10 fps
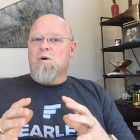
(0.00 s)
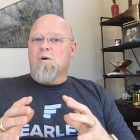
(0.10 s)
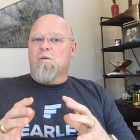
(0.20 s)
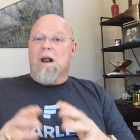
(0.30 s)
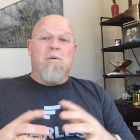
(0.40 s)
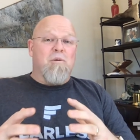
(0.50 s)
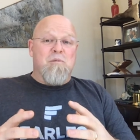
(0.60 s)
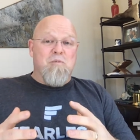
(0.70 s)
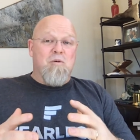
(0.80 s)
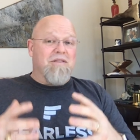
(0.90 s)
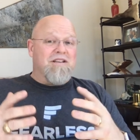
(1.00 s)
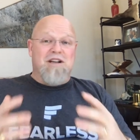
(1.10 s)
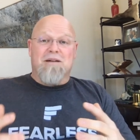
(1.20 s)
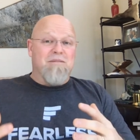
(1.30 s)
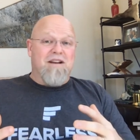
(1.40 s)
Well, I want to report that
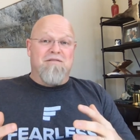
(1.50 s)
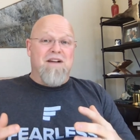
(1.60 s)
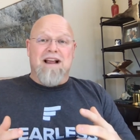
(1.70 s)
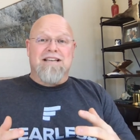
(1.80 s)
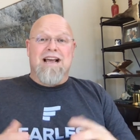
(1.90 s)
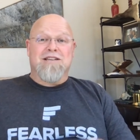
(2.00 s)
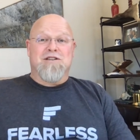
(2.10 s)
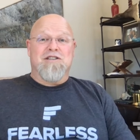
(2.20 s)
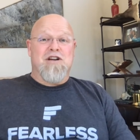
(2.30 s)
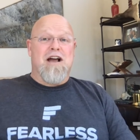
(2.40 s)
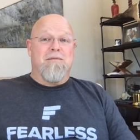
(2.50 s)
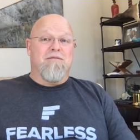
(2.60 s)
Tom did a fantastic job.